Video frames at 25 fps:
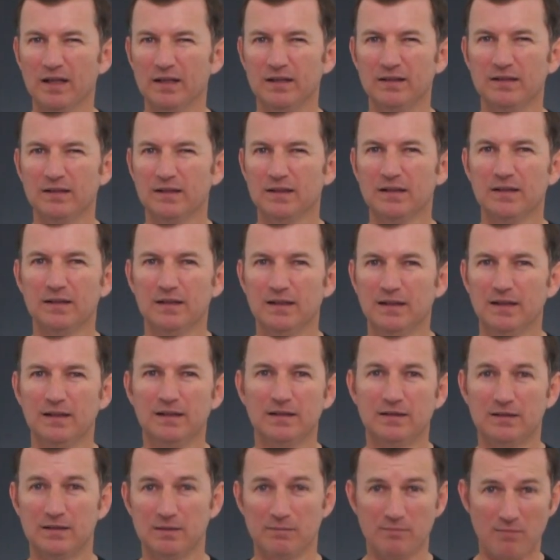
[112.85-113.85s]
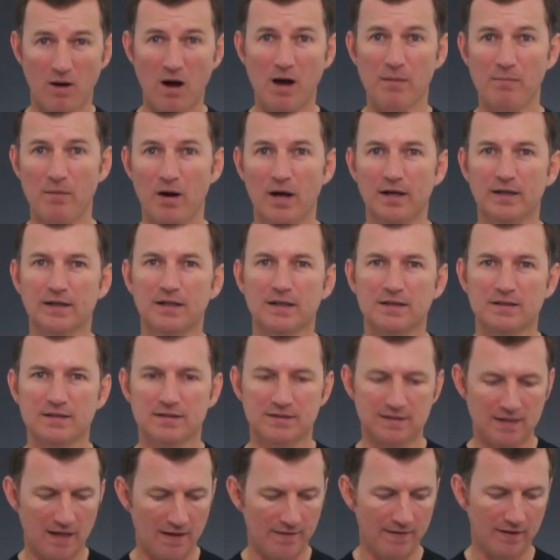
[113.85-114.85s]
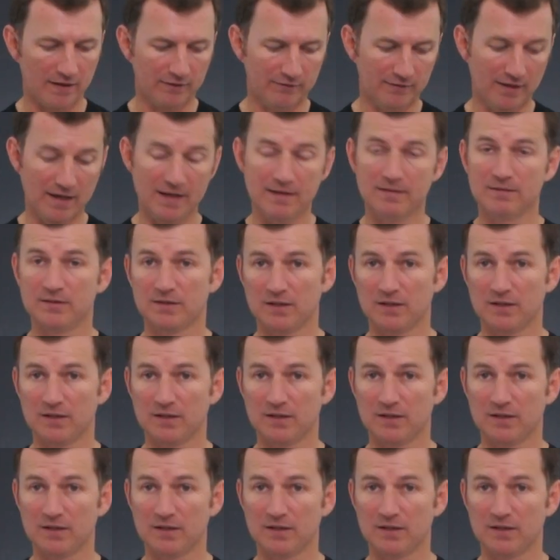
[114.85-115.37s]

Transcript: and to my mind, it doesn't sound that great.